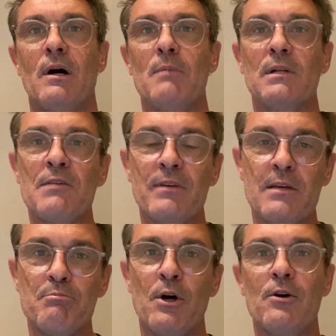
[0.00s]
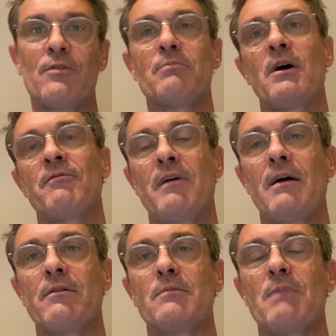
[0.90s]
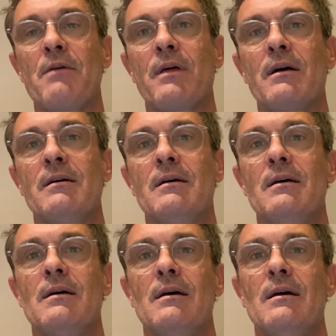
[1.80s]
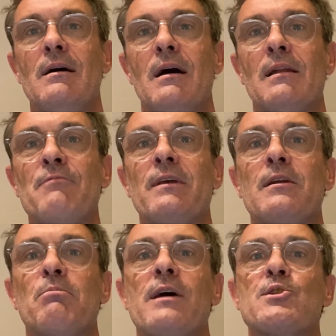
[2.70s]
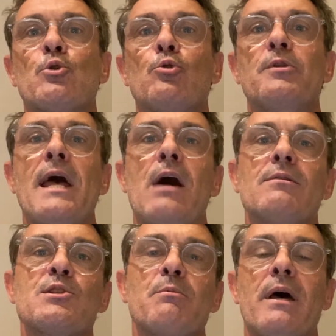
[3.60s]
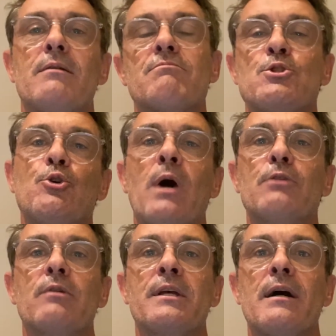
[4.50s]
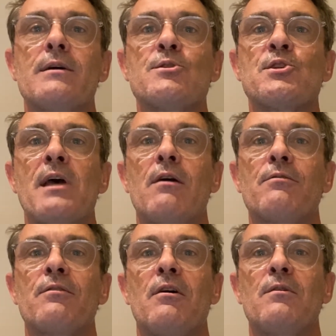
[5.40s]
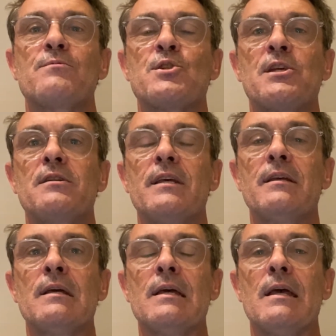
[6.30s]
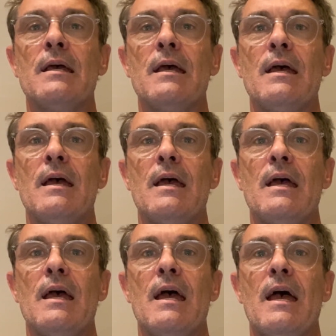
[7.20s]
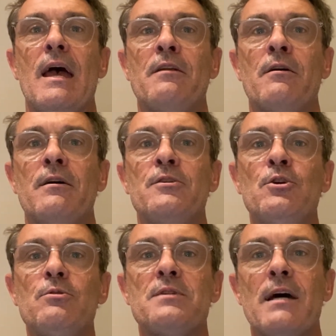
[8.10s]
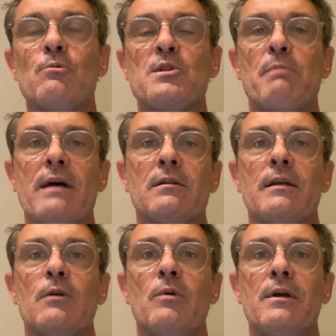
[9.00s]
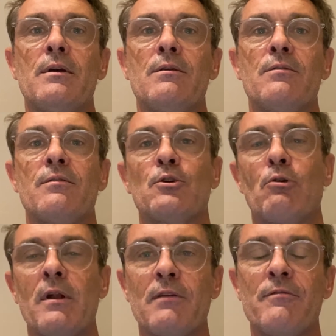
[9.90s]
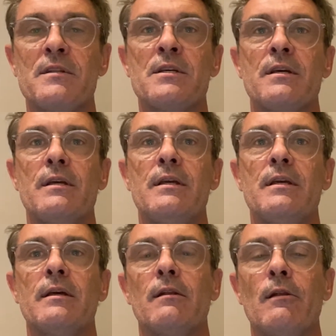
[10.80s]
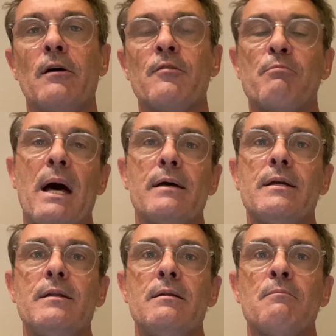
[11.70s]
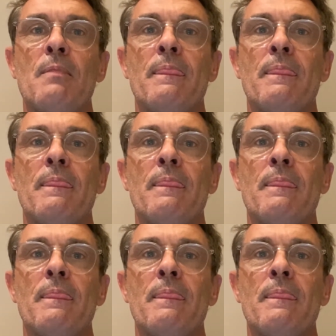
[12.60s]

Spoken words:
I'm living in Perth. My father and mother are living in a place called Nowra. It's about 200k south of Sydney. And I knew Dad was battling with chronic fatigue and a lot of pain.